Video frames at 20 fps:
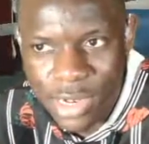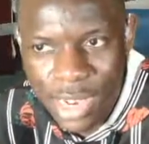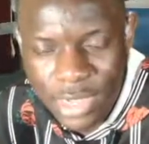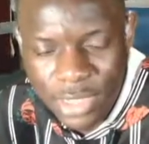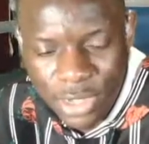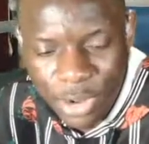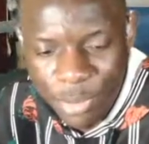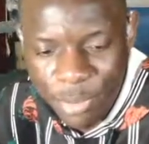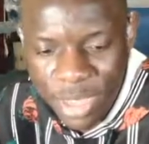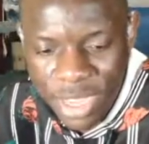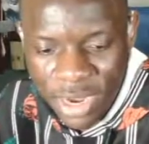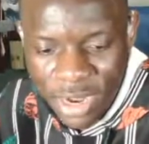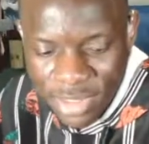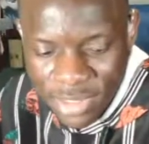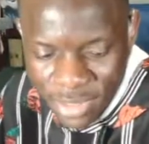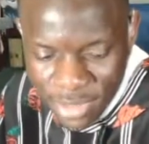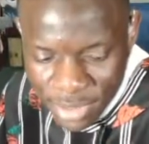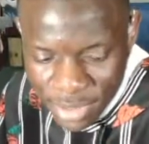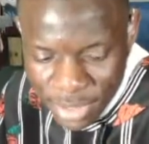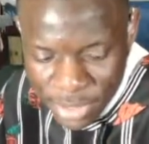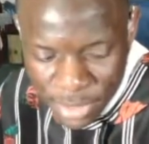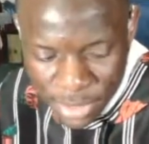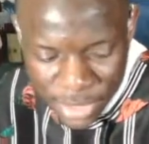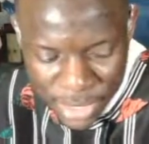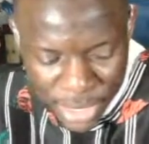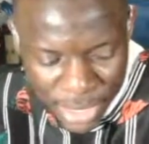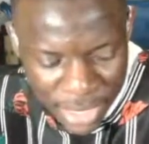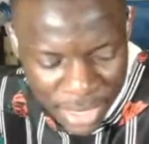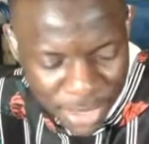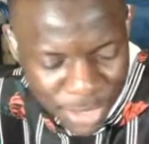their main hunter
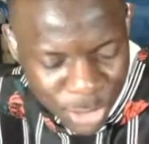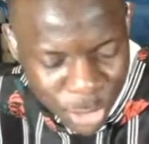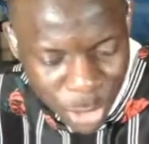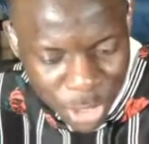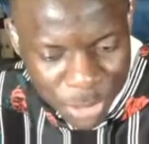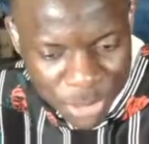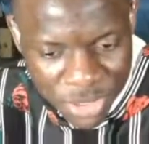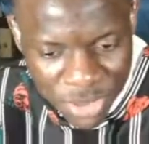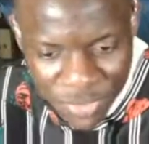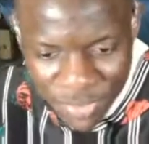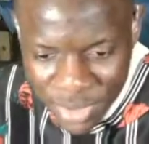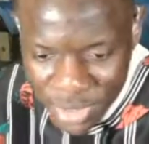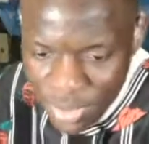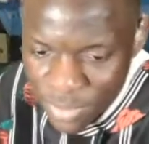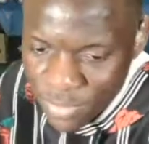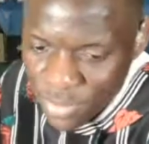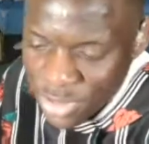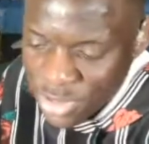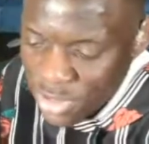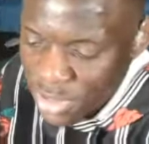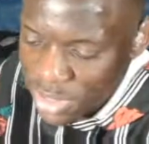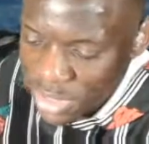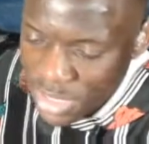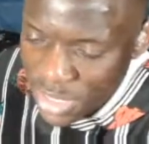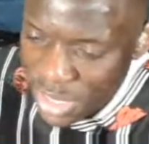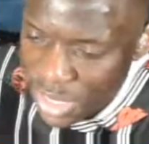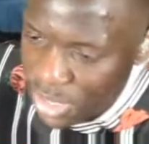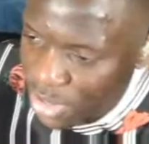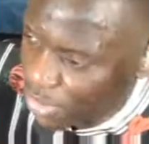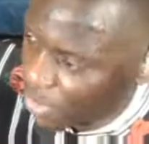had to turn himself in for trying to
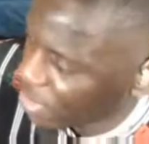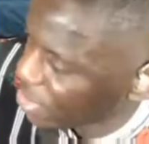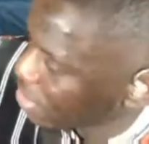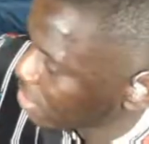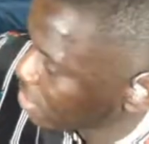sneak Korea.